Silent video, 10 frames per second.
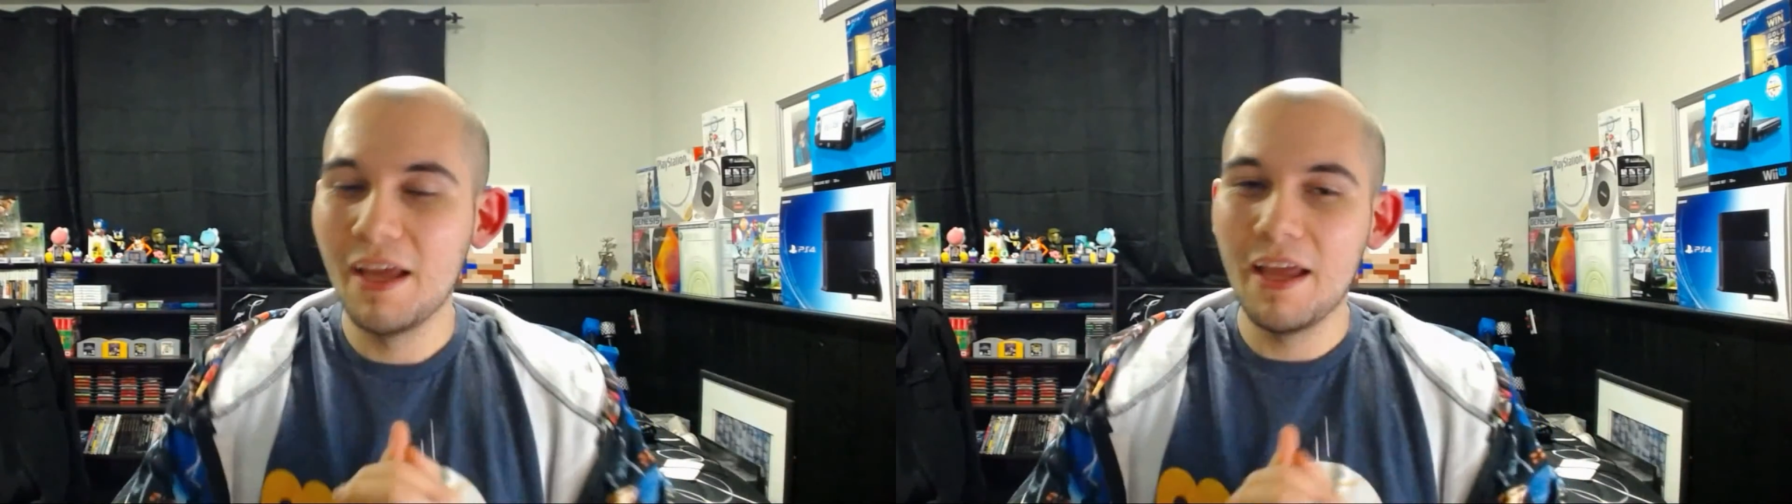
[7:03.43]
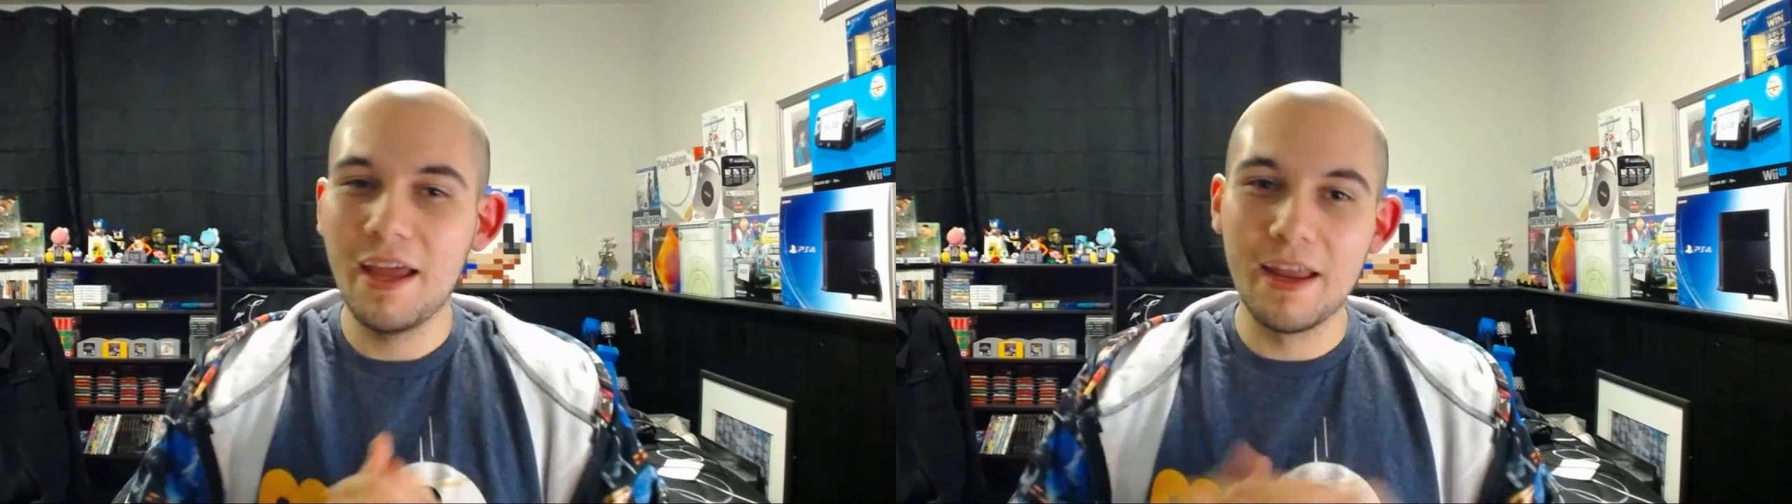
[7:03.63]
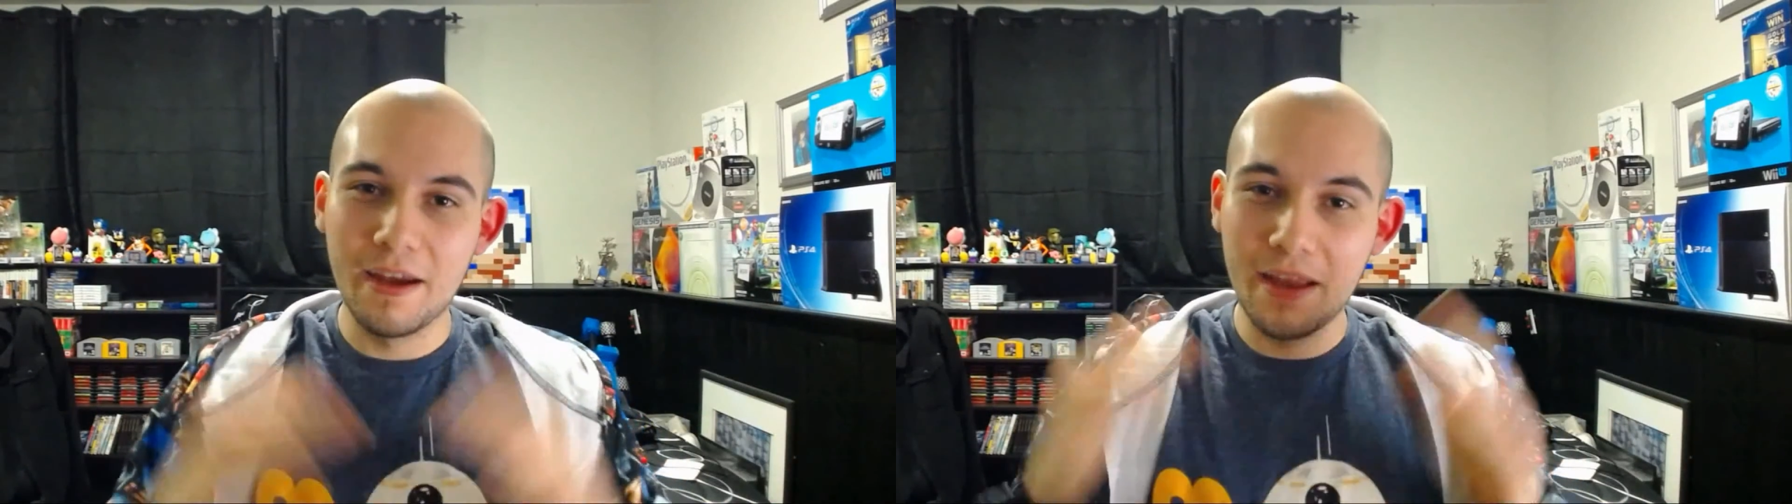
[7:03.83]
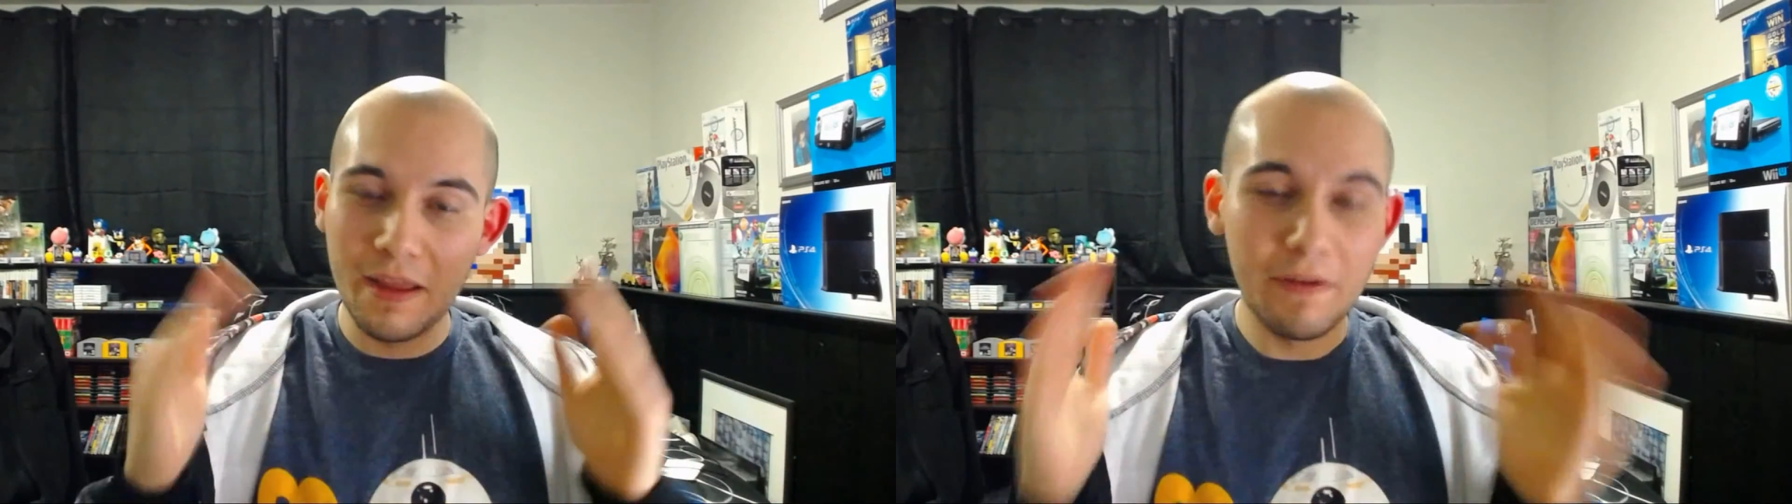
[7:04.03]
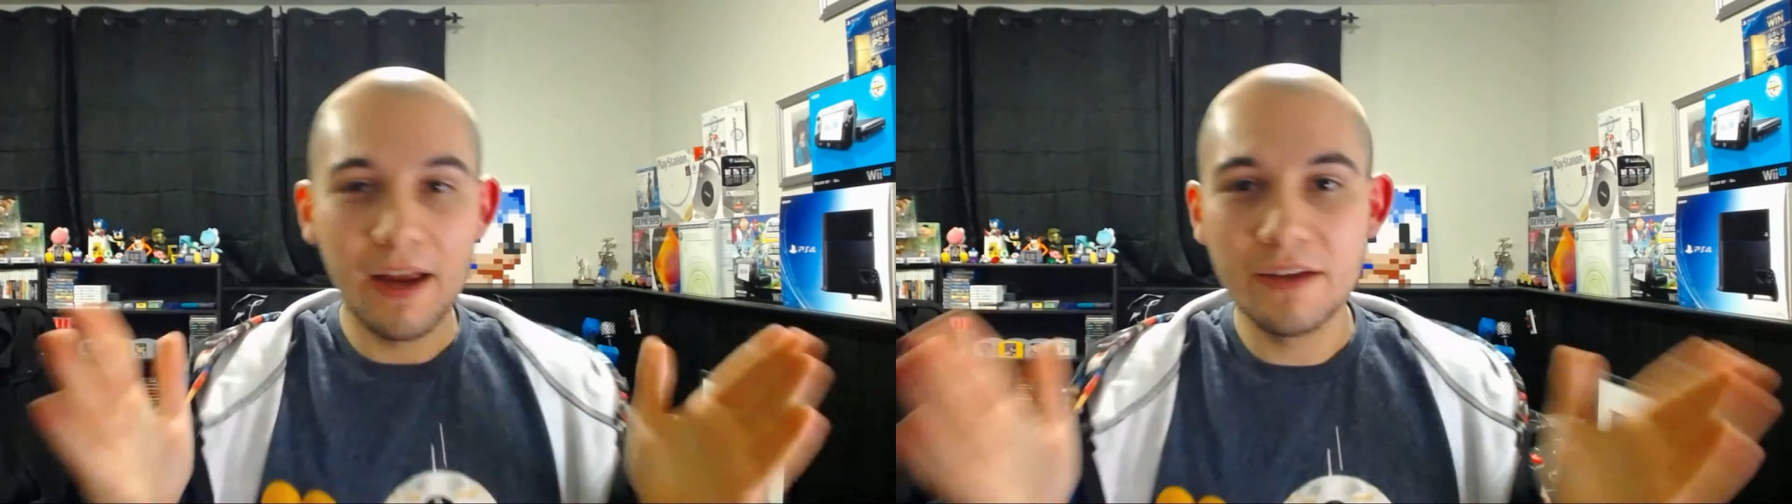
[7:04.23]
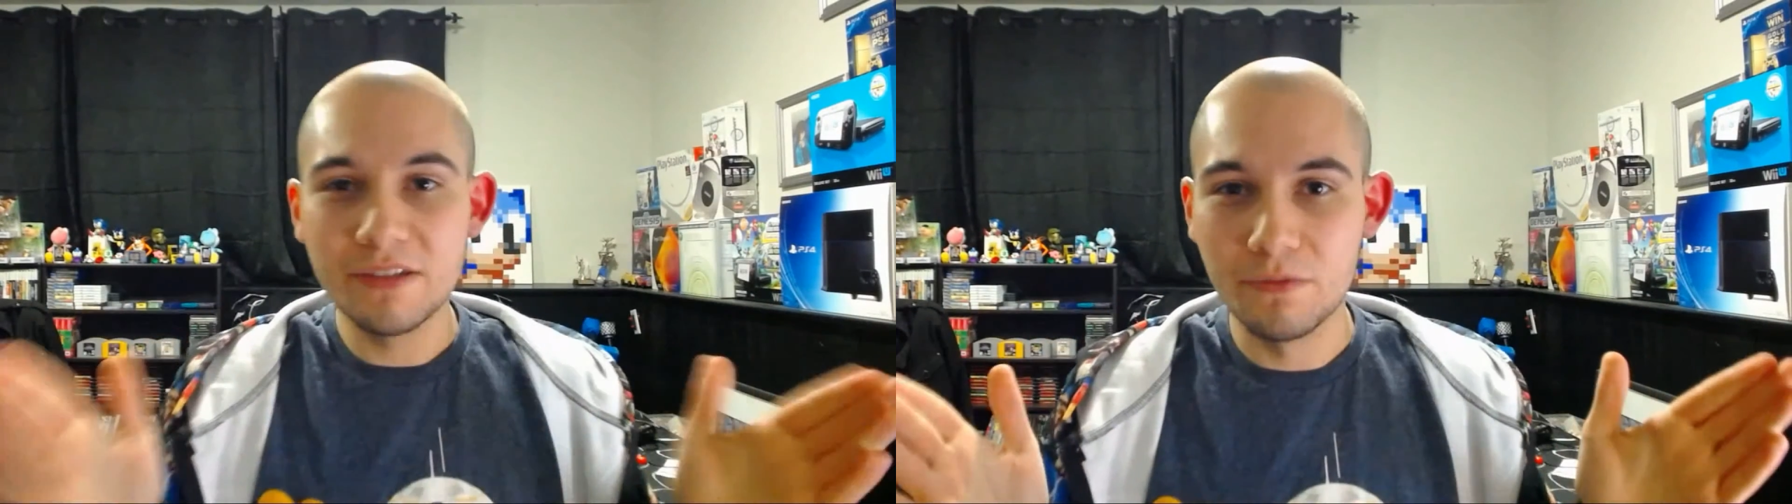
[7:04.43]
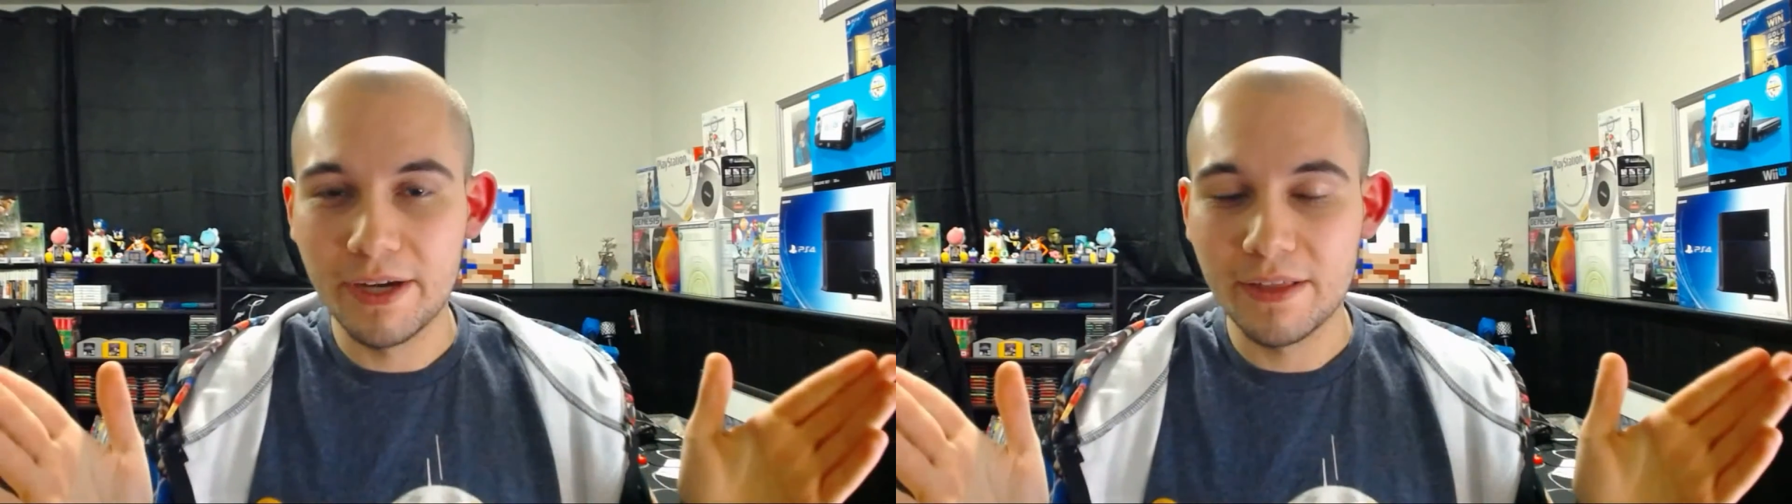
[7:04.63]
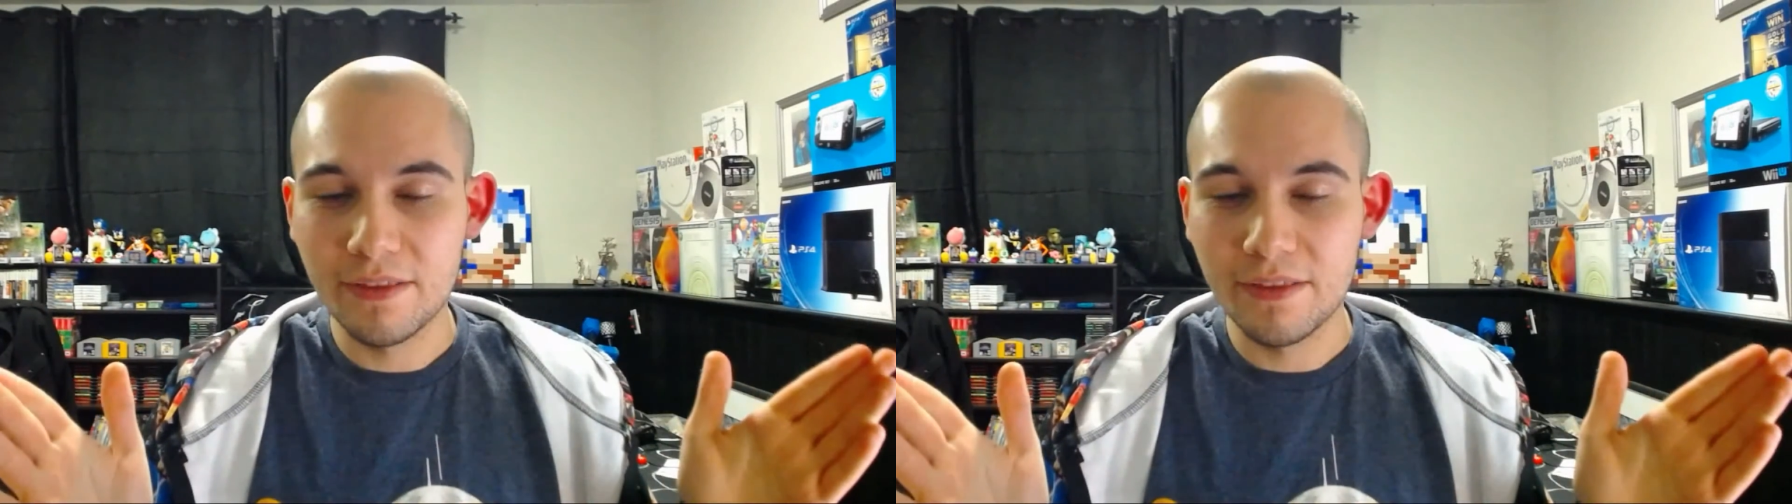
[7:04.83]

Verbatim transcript: And if I had to rank